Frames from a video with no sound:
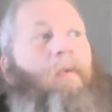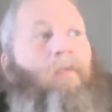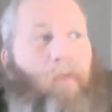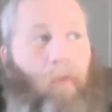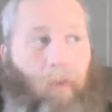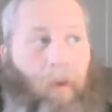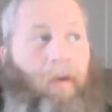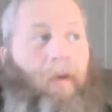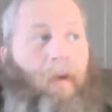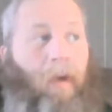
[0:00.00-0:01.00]
For
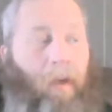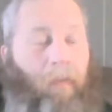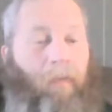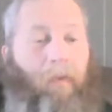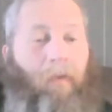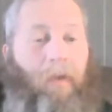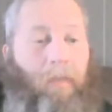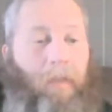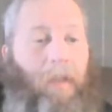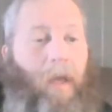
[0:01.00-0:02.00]
winter time, for
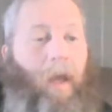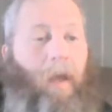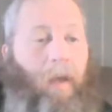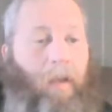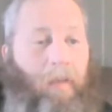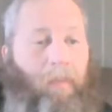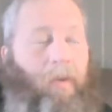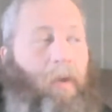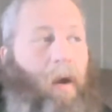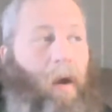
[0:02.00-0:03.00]
Christmas Day, it's
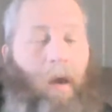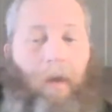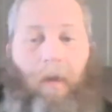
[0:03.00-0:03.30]
pretty hot.